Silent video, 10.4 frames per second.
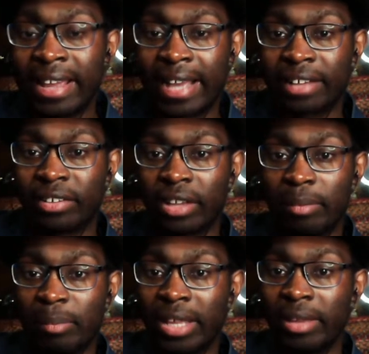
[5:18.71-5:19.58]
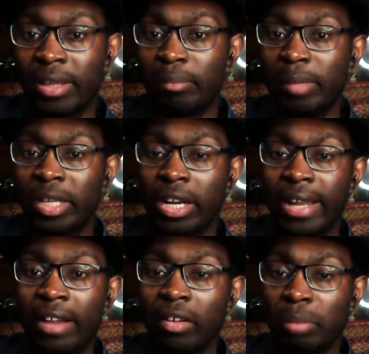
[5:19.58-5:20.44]
I got to meet a lot of
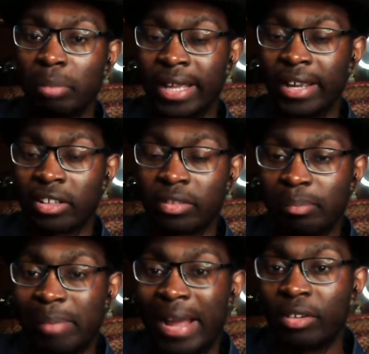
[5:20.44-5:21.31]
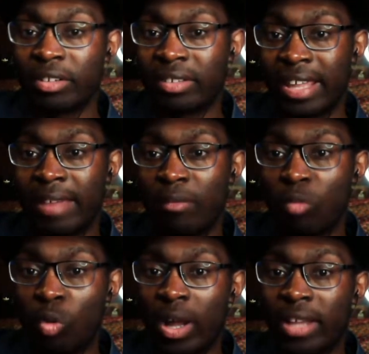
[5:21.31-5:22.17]
Elk players back when the team
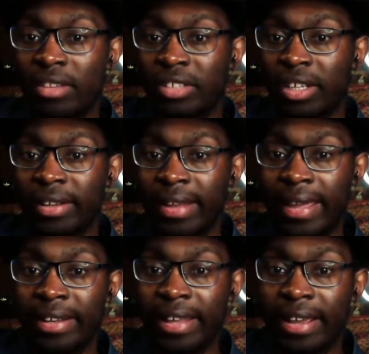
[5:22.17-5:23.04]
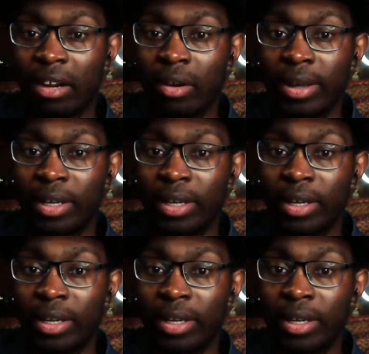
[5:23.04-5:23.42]
was still in their